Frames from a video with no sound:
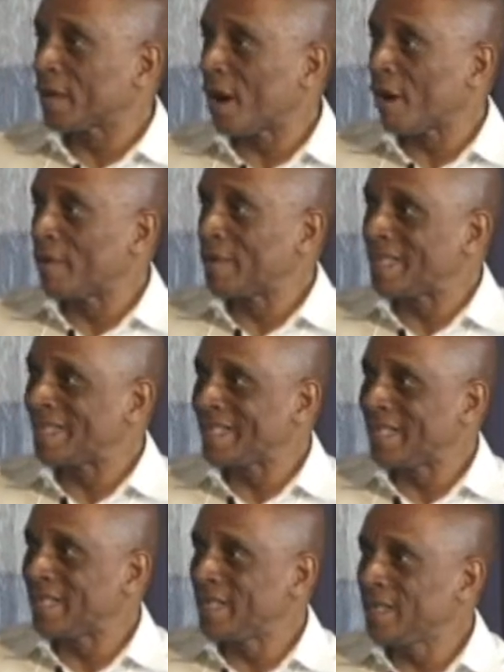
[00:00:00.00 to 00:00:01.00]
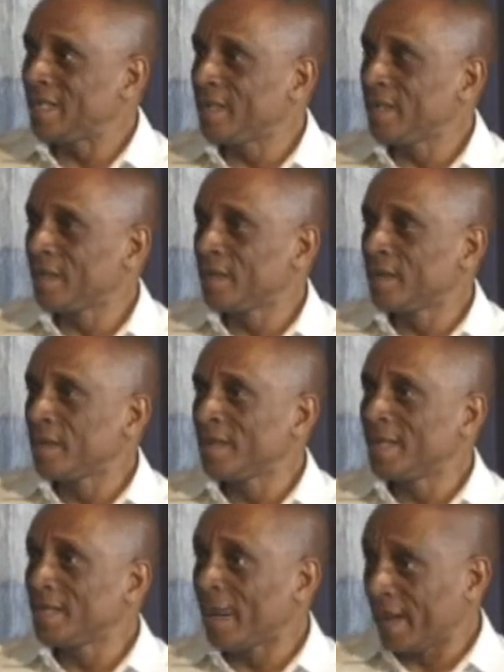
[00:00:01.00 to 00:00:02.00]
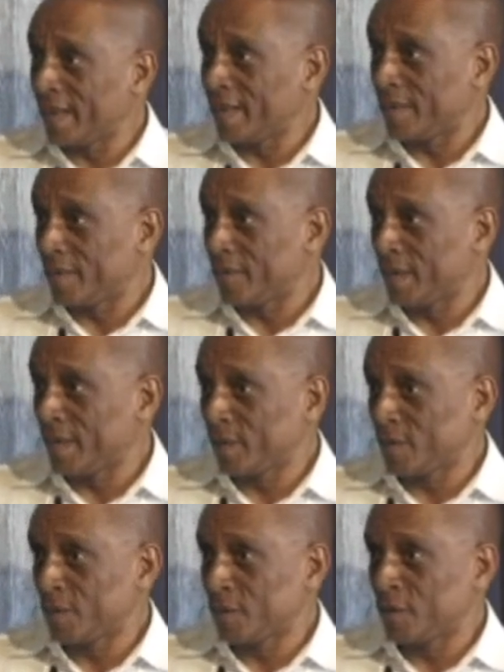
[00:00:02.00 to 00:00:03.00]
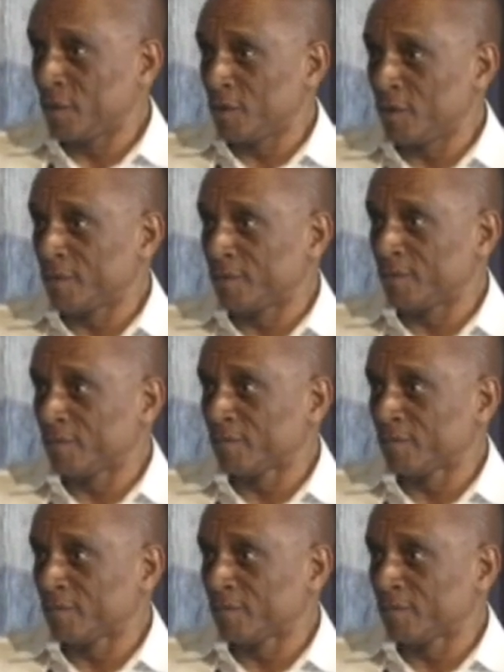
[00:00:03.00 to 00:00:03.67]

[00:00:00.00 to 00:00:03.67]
the currency design it to do.